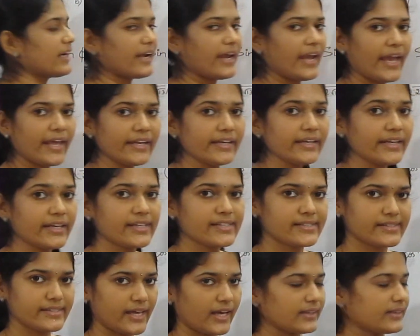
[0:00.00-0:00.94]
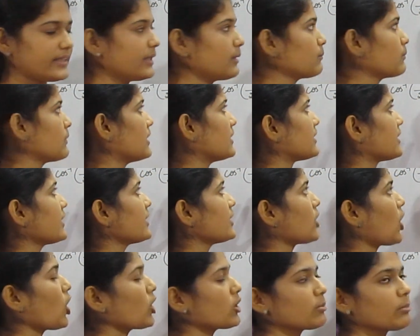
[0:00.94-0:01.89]
n is nothing but a
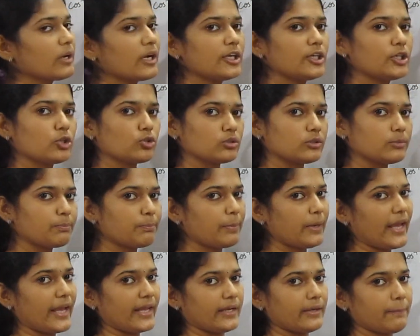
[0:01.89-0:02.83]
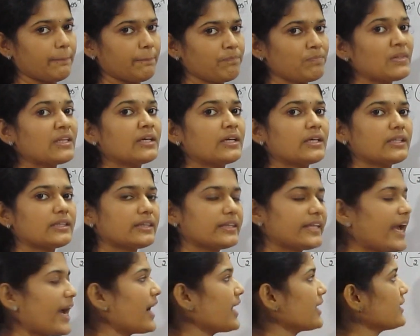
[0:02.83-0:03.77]
normal to the plane. They
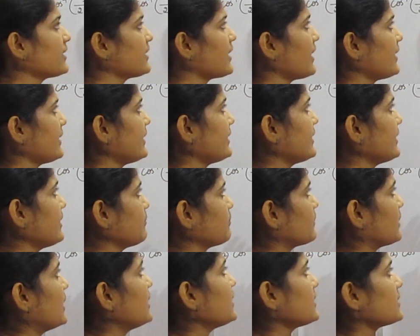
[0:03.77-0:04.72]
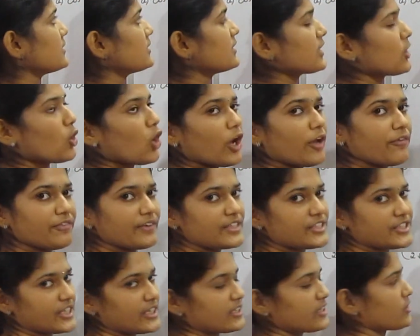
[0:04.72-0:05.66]
are nothing but the
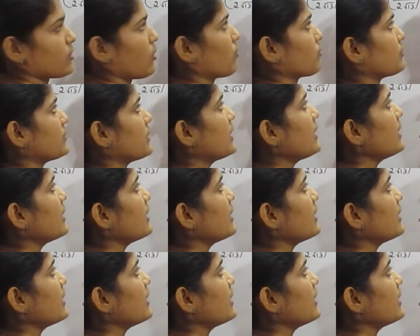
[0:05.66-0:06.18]
coefficients of the